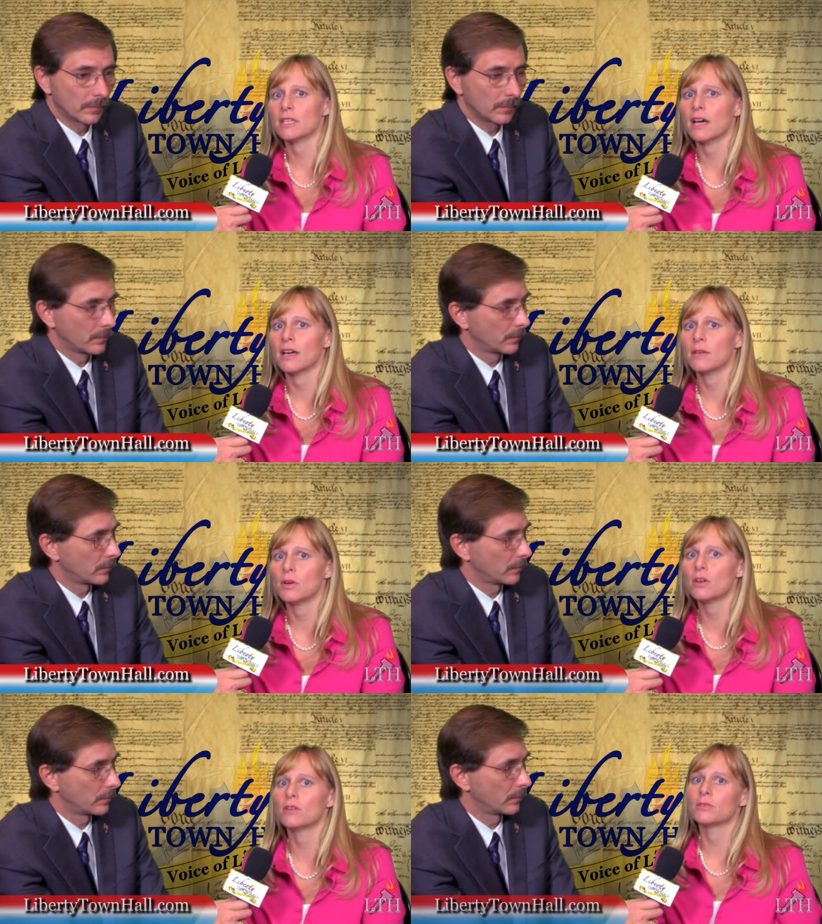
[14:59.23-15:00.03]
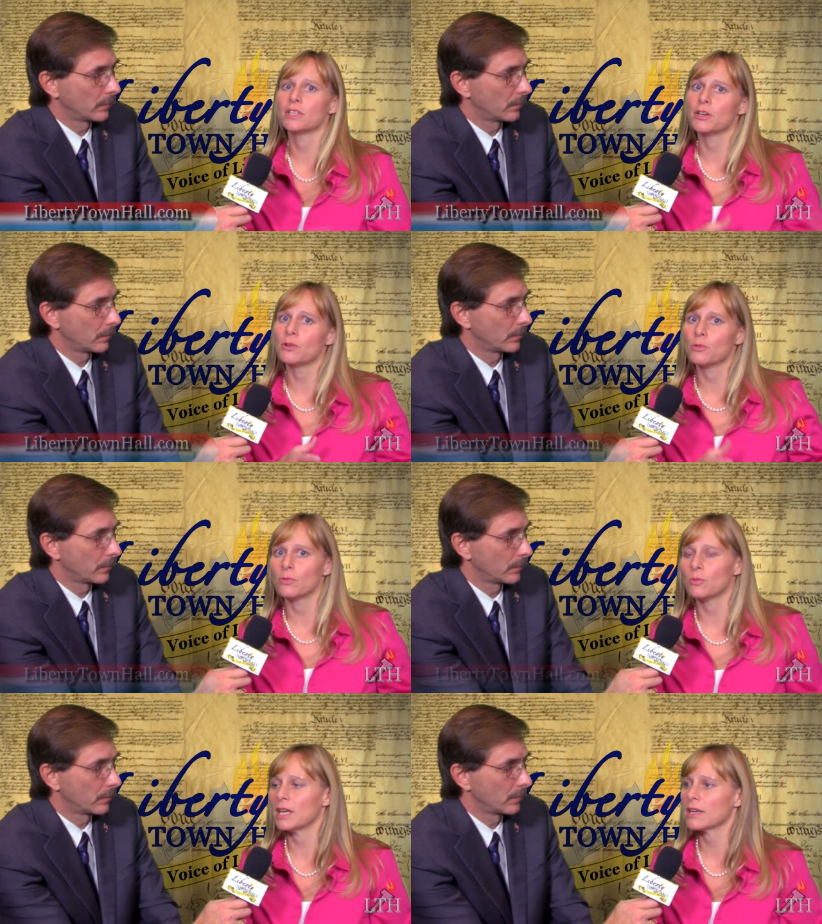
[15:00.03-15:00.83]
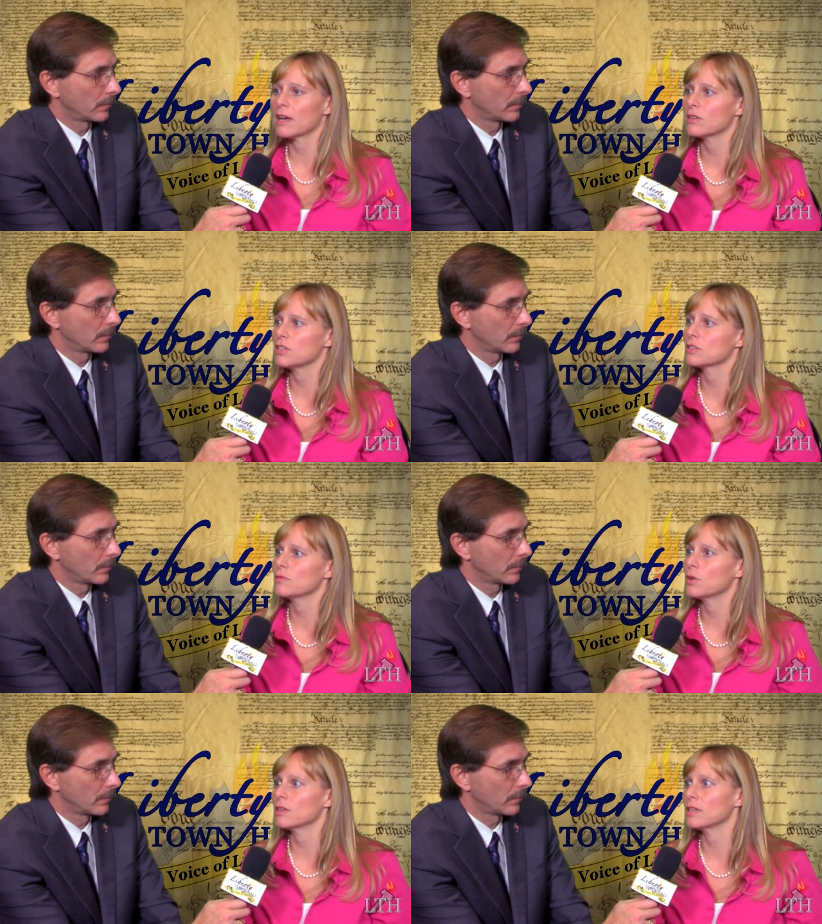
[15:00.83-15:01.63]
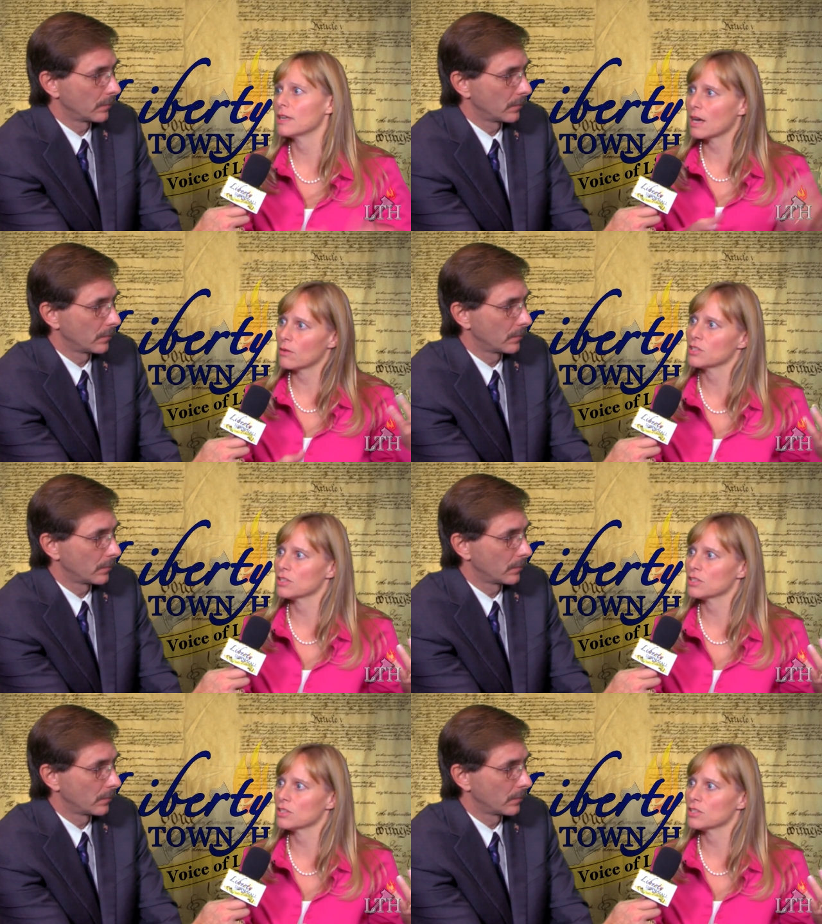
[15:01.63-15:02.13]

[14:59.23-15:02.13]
Speaker 1: time, oh, you know, Wayne County just voted and now it